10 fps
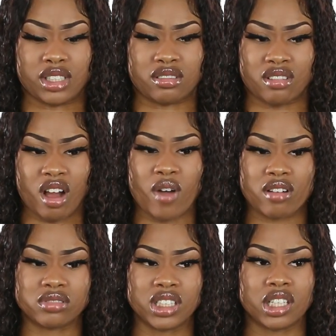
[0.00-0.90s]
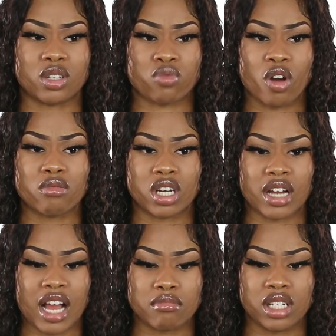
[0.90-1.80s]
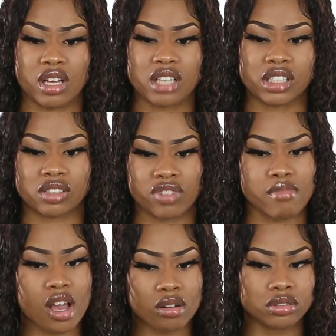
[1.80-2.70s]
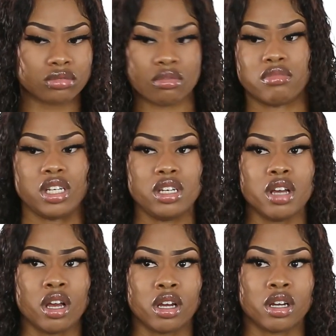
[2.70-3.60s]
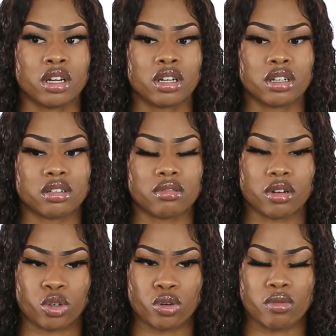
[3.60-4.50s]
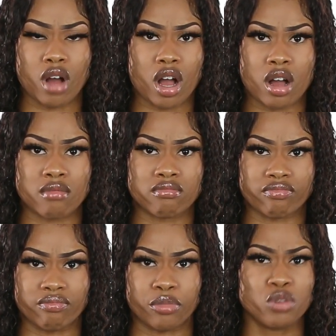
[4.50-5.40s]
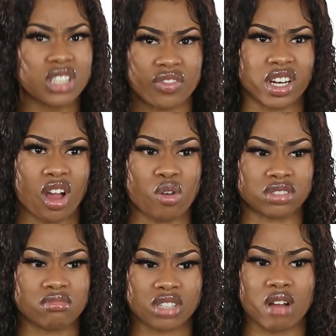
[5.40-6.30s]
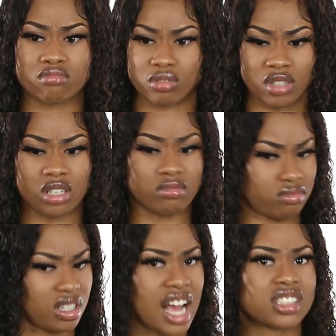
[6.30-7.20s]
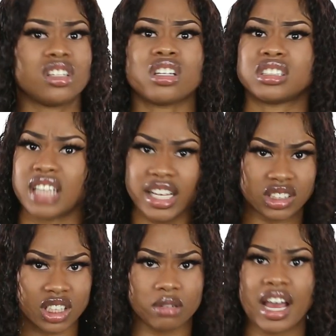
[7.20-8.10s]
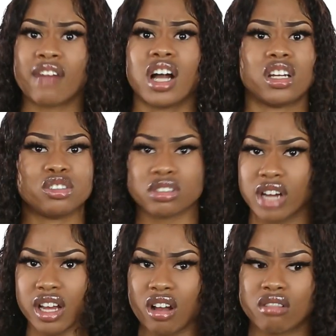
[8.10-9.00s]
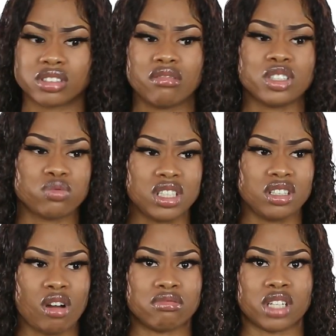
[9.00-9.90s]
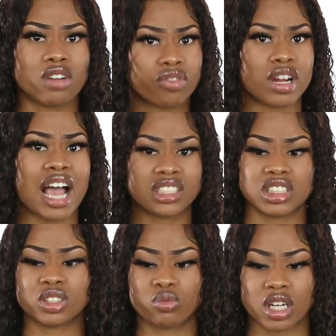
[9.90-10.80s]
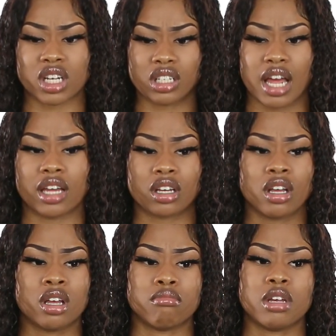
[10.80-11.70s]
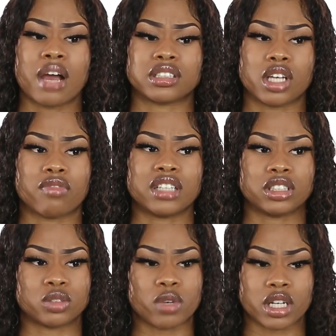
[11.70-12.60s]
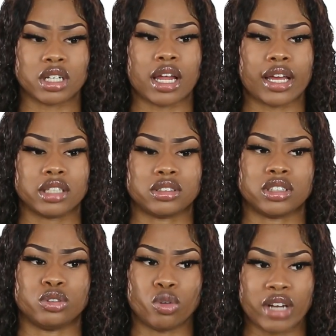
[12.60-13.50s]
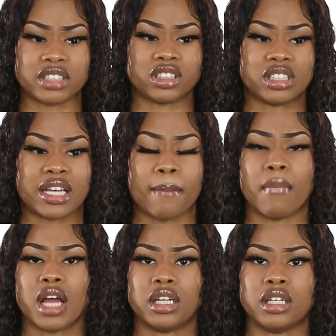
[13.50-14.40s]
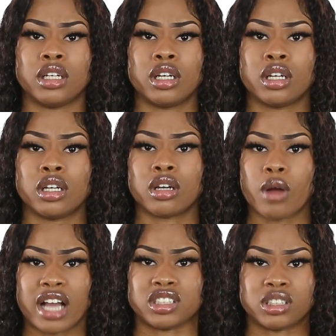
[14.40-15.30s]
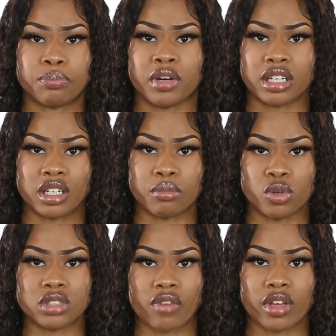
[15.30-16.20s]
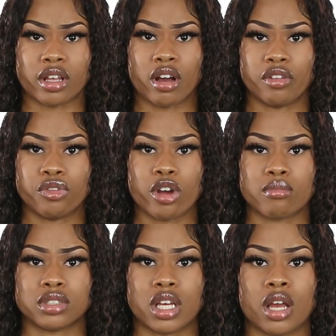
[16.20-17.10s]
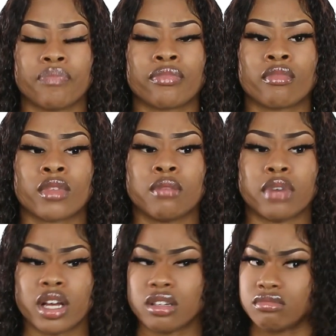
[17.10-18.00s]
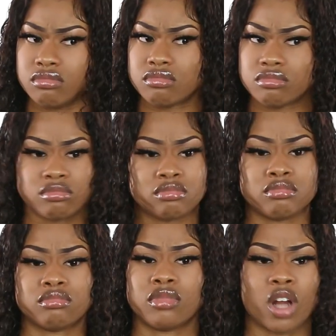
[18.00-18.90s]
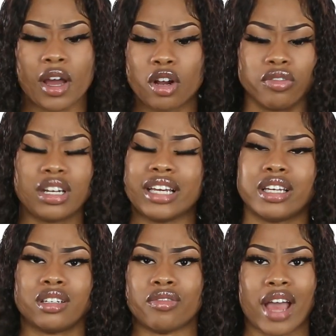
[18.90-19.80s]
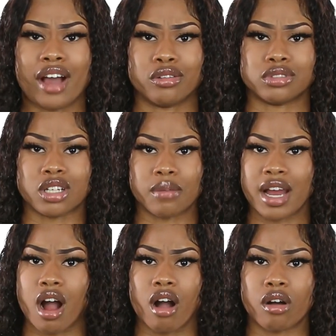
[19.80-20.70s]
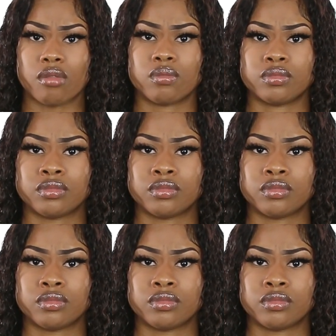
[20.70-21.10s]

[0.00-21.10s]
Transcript: No, I don't see nothing wrong with it. I mean, us as females, when we do um, music videos, sometimes we we like to look sexy. We have our lingerie on, so it's really no different. I just wouldn't like me myself. I just wouldn't like just do that just to get money. I could just put it in a music video. You get what I'm saying? But no, I don't feel like it devalues them at all.